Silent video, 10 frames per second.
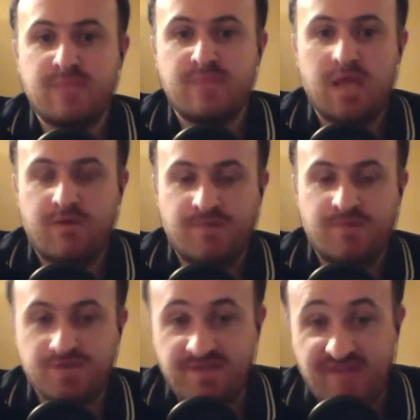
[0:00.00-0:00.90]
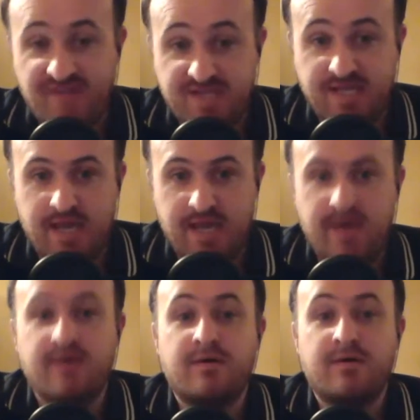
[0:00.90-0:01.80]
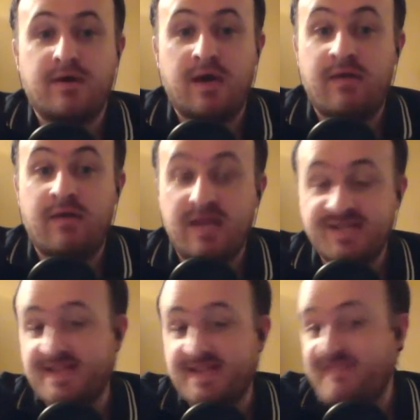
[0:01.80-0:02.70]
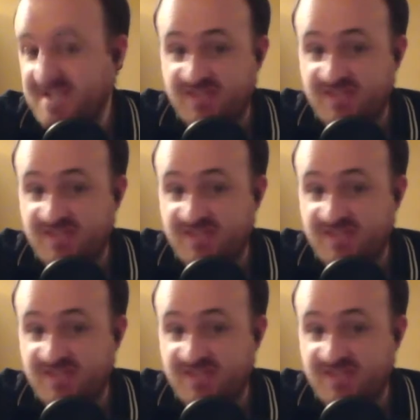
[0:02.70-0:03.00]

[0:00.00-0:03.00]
He refused to investigate it, and then he said